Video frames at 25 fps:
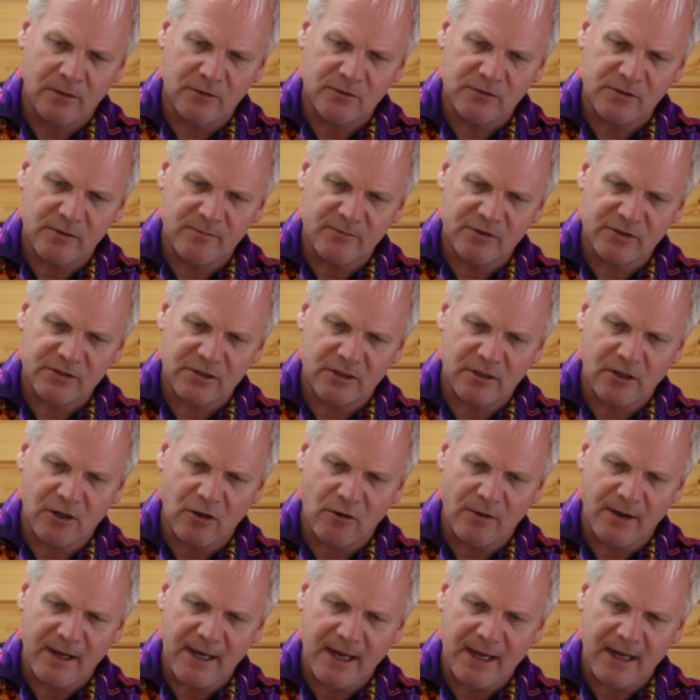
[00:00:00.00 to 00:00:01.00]
So I'm just going to
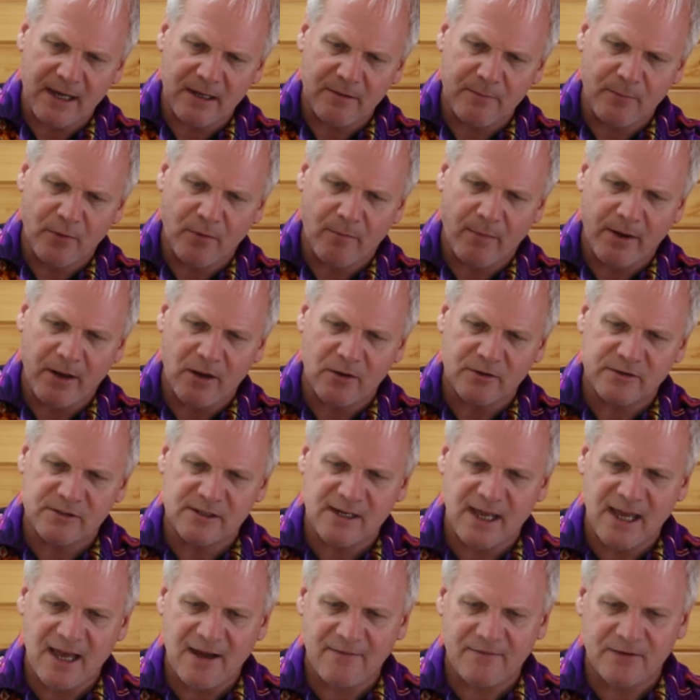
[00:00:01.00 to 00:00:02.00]
go ahead, put my ounce and
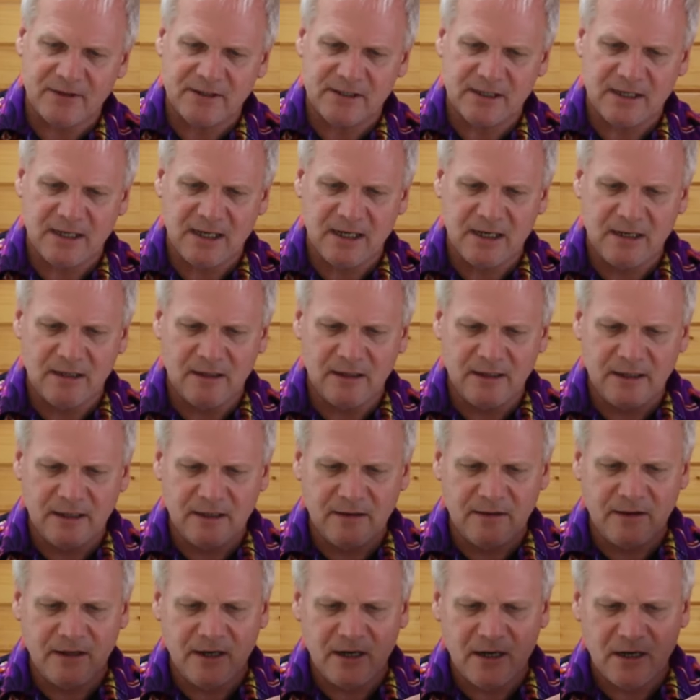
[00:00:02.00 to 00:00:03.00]
a half of tequila
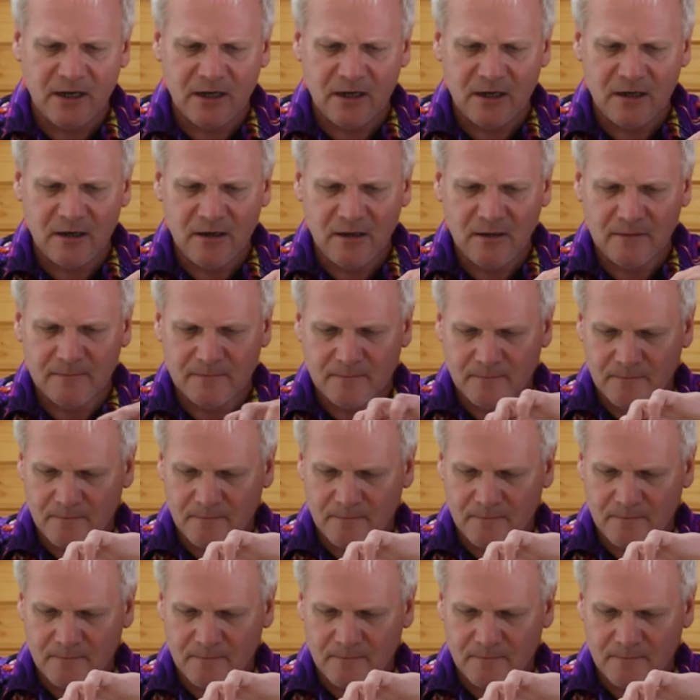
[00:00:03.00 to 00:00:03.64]
in there.